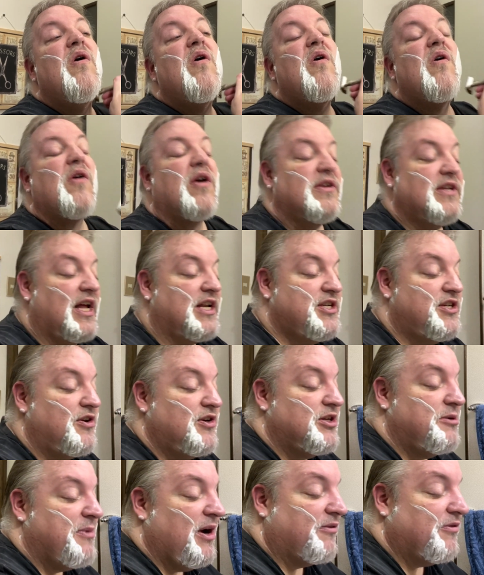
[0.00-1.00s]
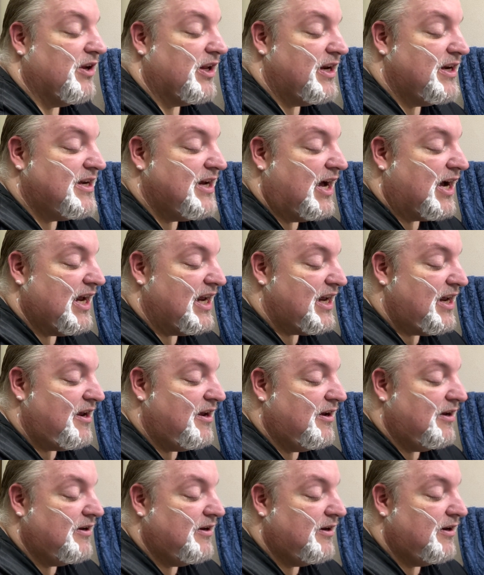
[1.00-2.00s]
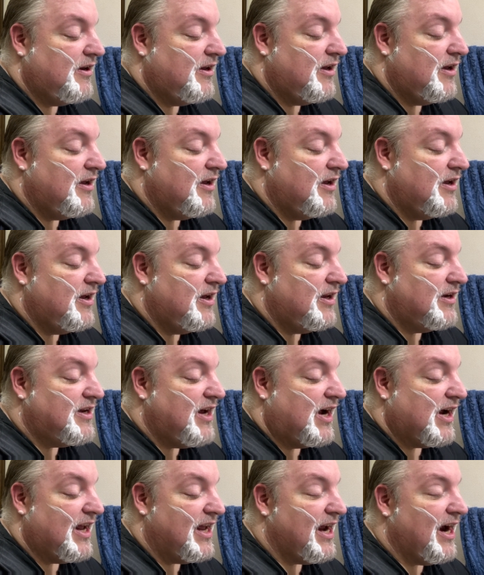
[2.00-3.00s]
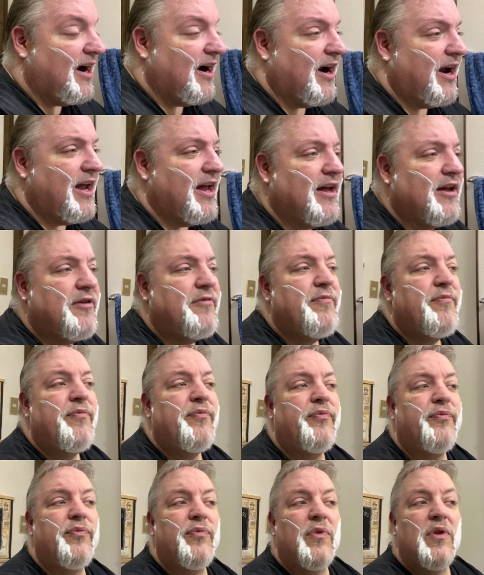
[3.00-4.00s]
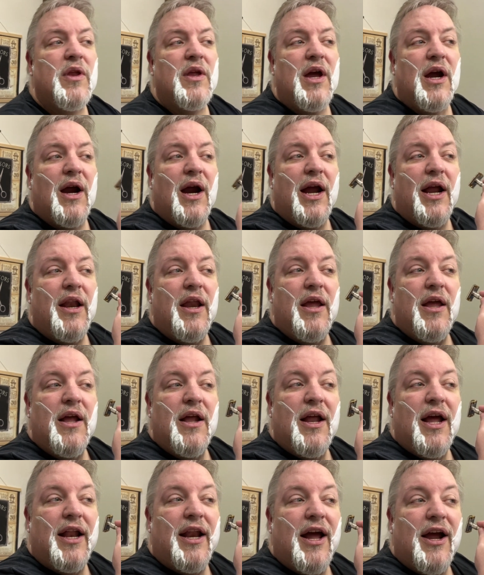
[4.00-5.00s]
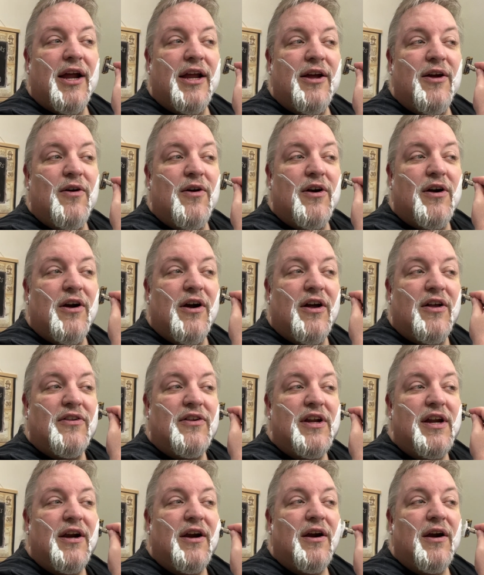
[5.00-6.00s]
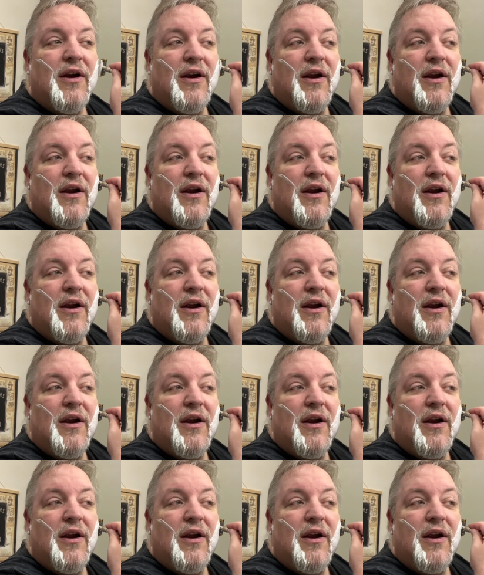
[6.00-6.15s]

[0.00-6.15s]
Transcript: Because that's usually my really tuggy area. All right, and now I can go across here.